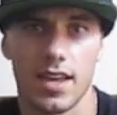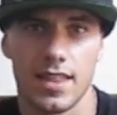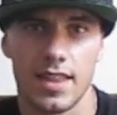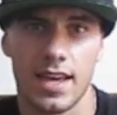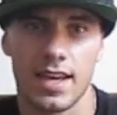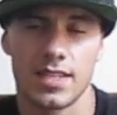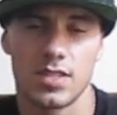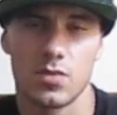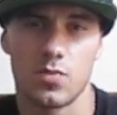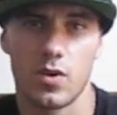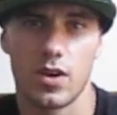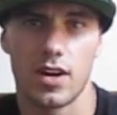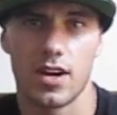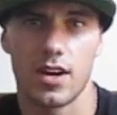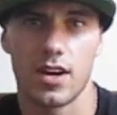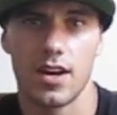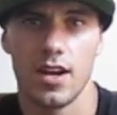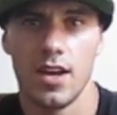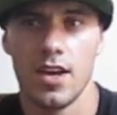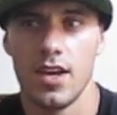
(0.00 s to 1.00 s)
and that's
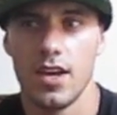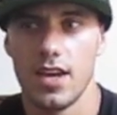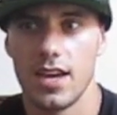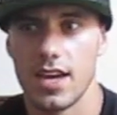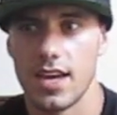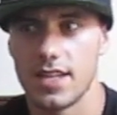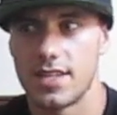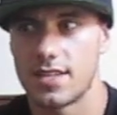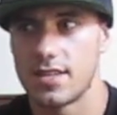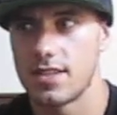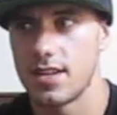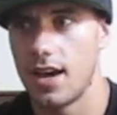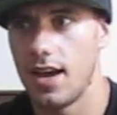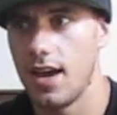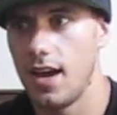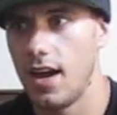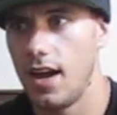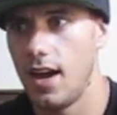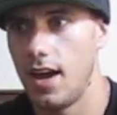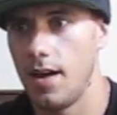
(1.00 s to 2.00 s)
where it's
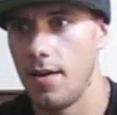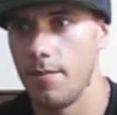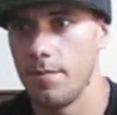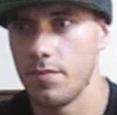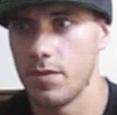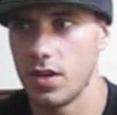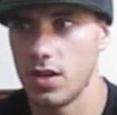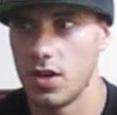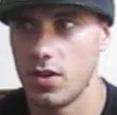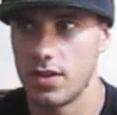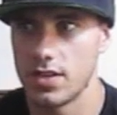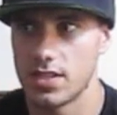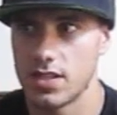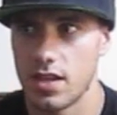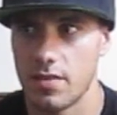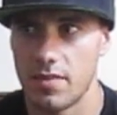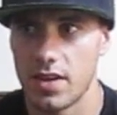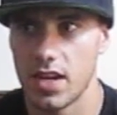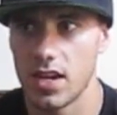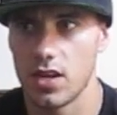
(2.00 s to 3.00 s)
it's
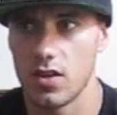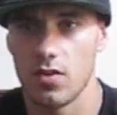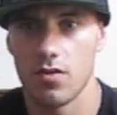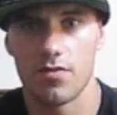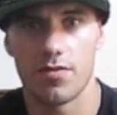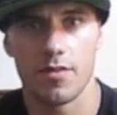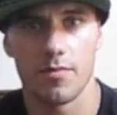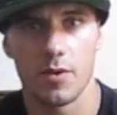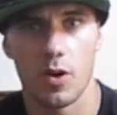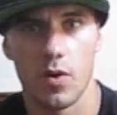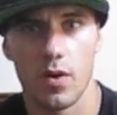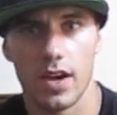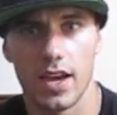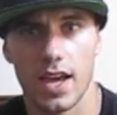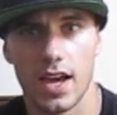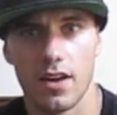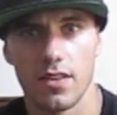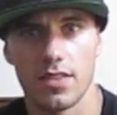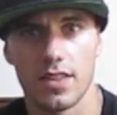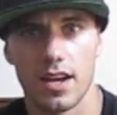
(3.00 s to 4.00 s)
limiting you from going
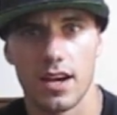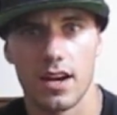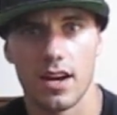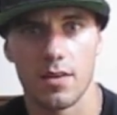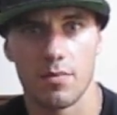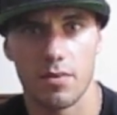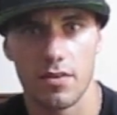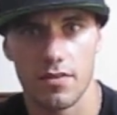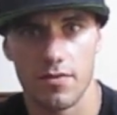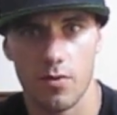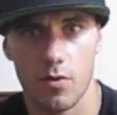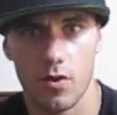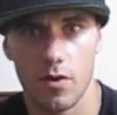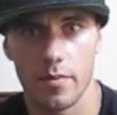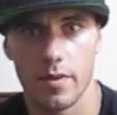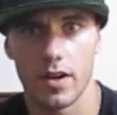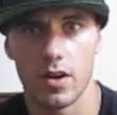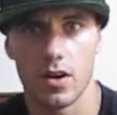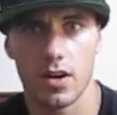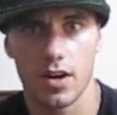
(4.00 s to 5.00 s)
out there and
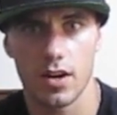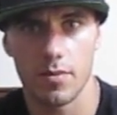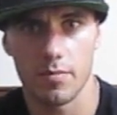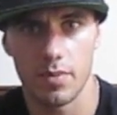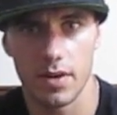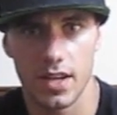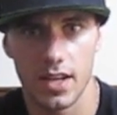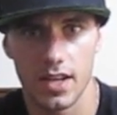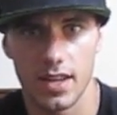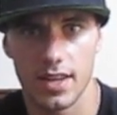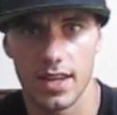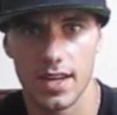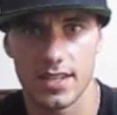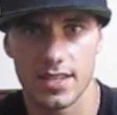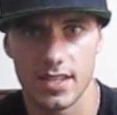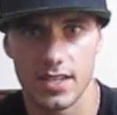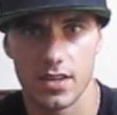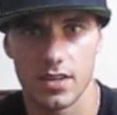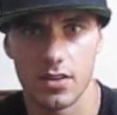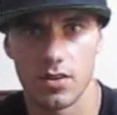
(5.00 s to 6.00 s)
performing or competing that
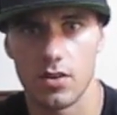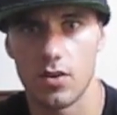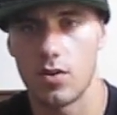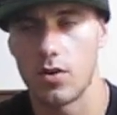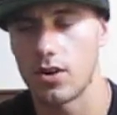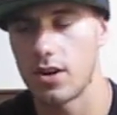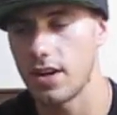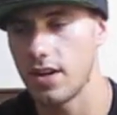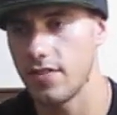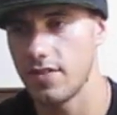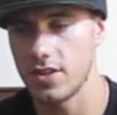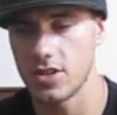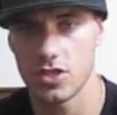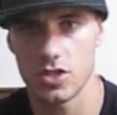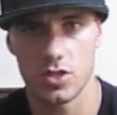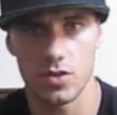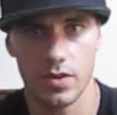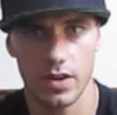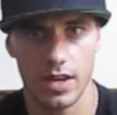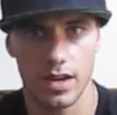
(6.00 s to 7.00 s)
skill, or even
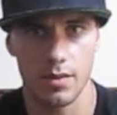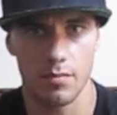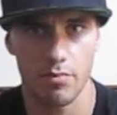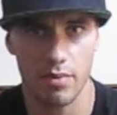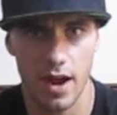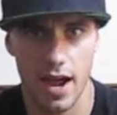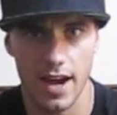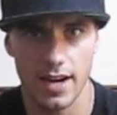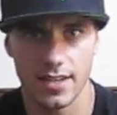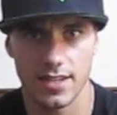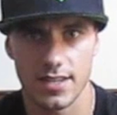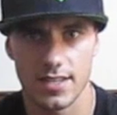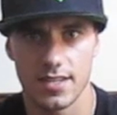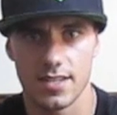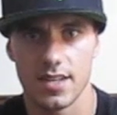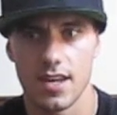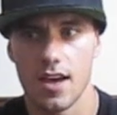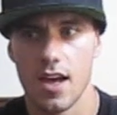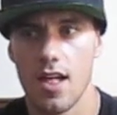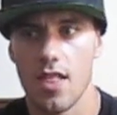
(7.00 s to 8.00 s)
just doing it in
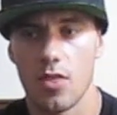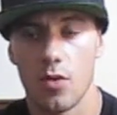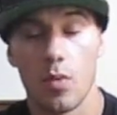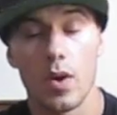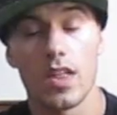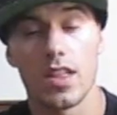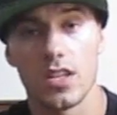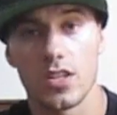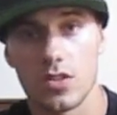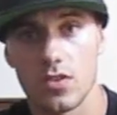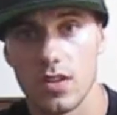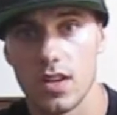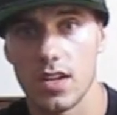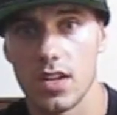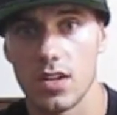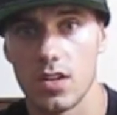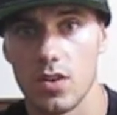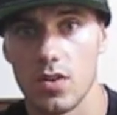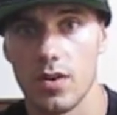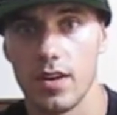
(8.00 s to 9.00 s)
practice the way that you need
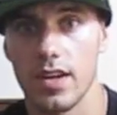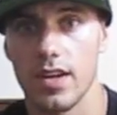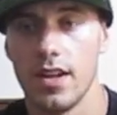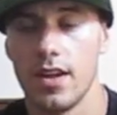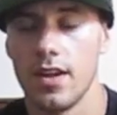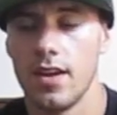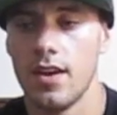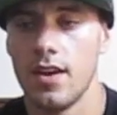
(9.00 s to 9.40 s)
to do it.